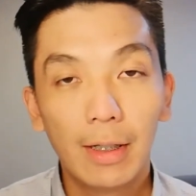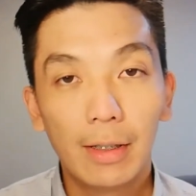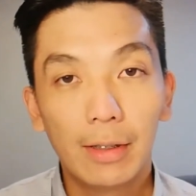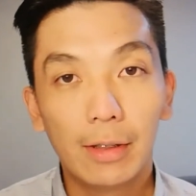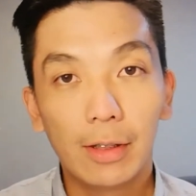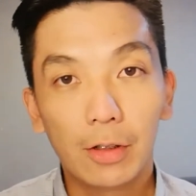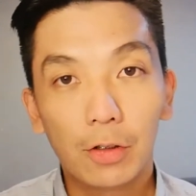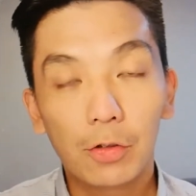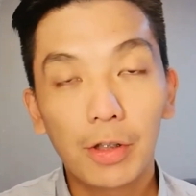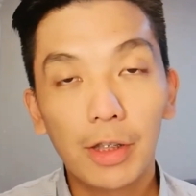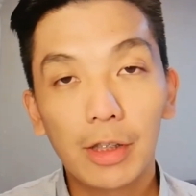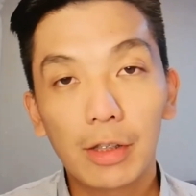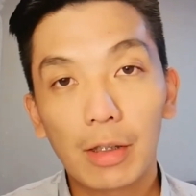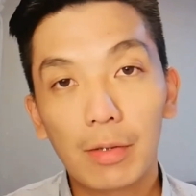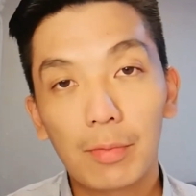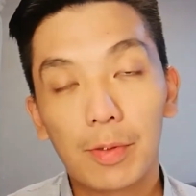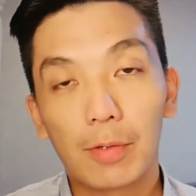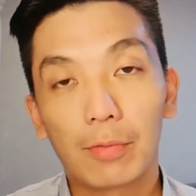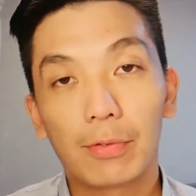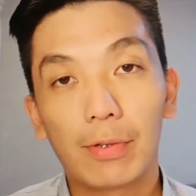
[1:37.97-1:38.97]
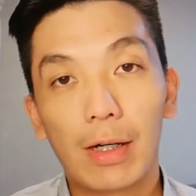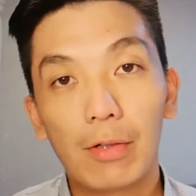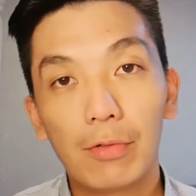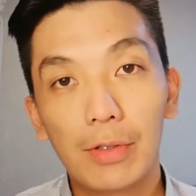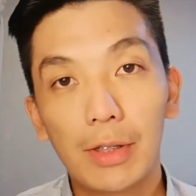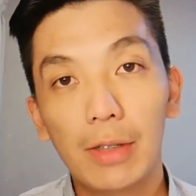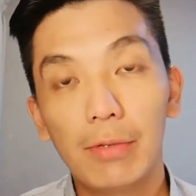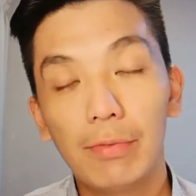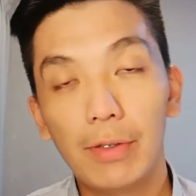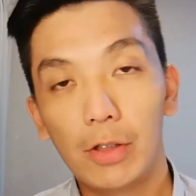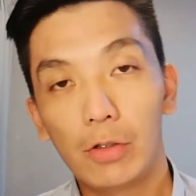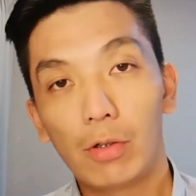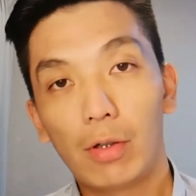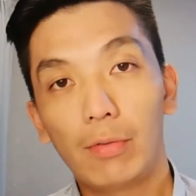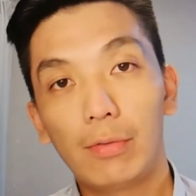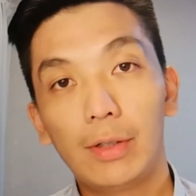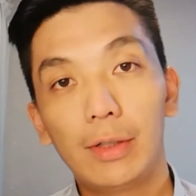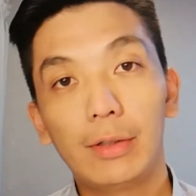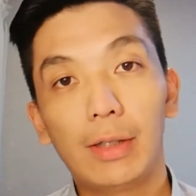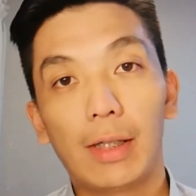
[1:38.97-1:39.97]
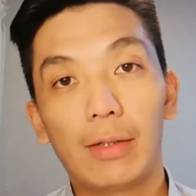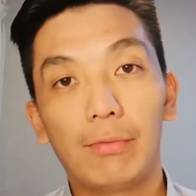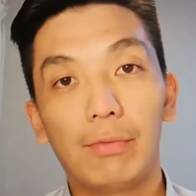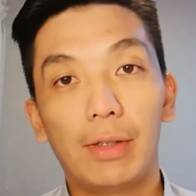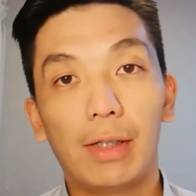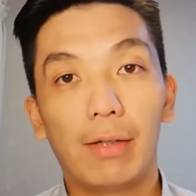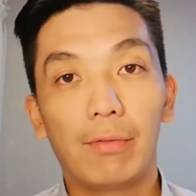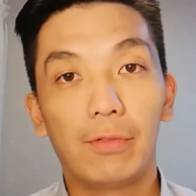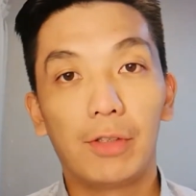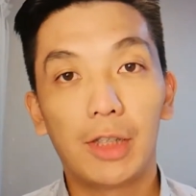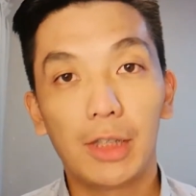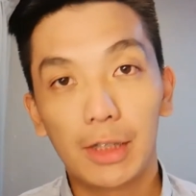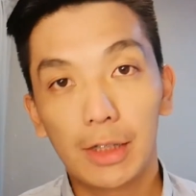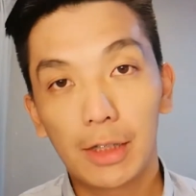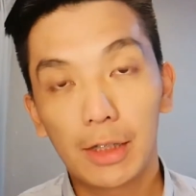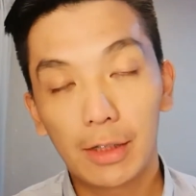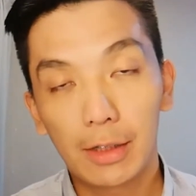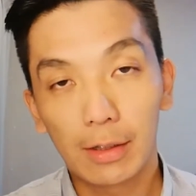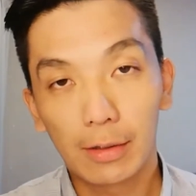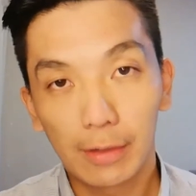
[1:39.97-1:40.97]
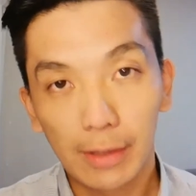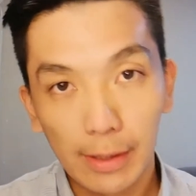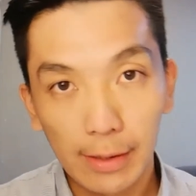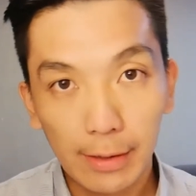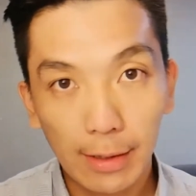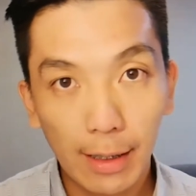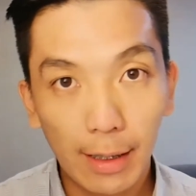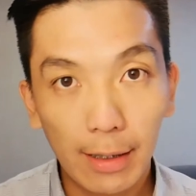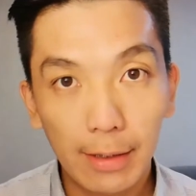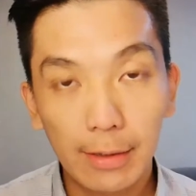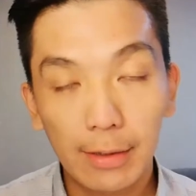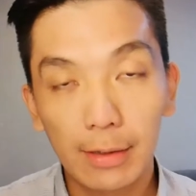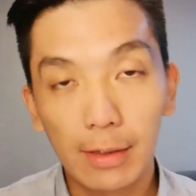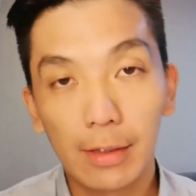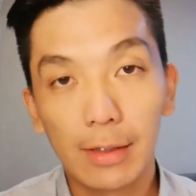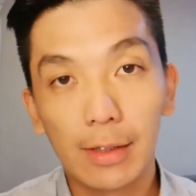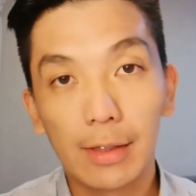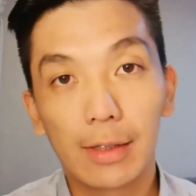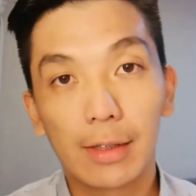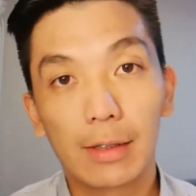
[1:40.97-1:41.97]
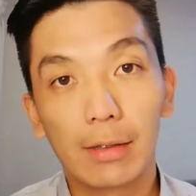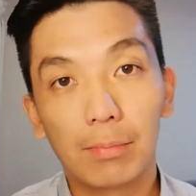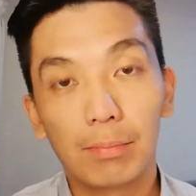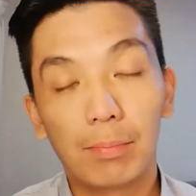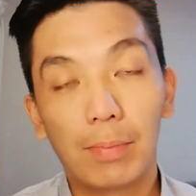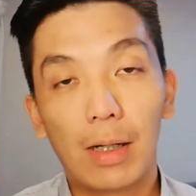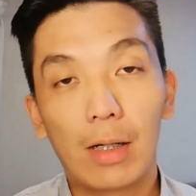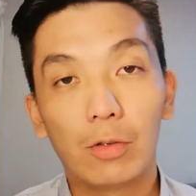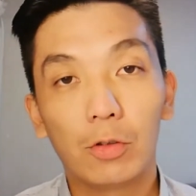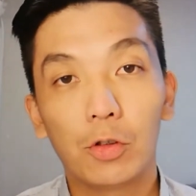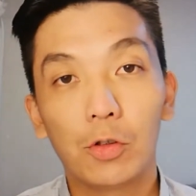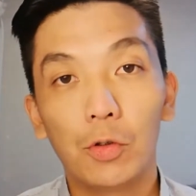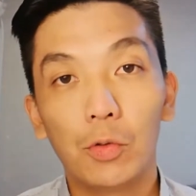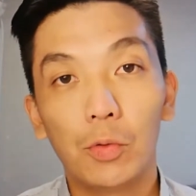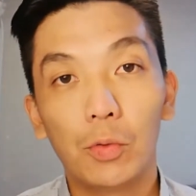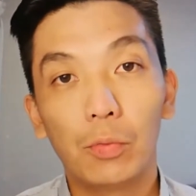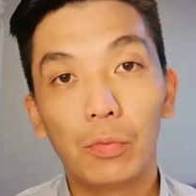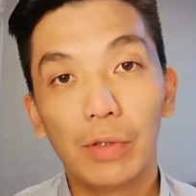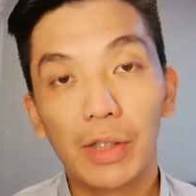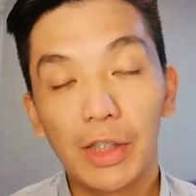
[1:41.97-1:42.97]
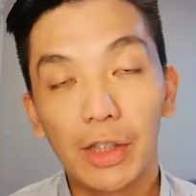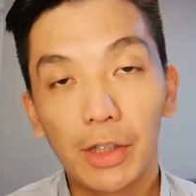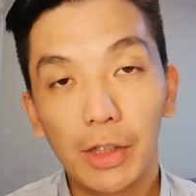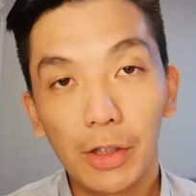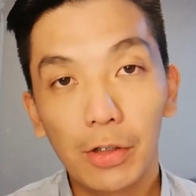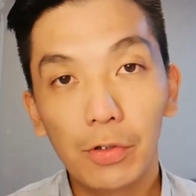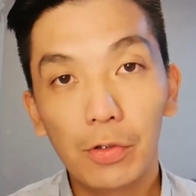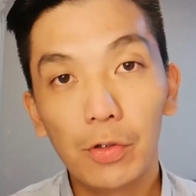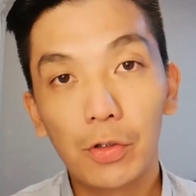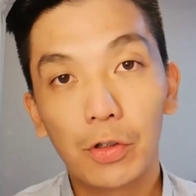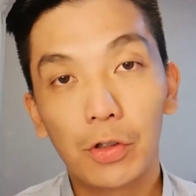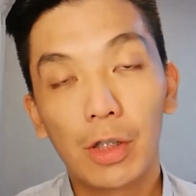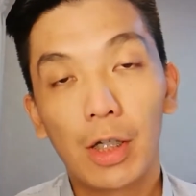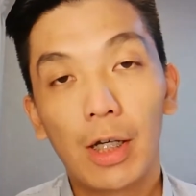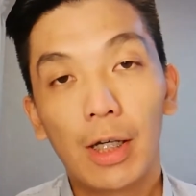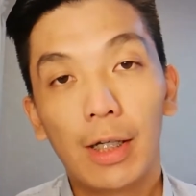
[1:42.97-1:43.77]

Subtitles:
The three types of housing withdrawal that we have just discussed is about to reduce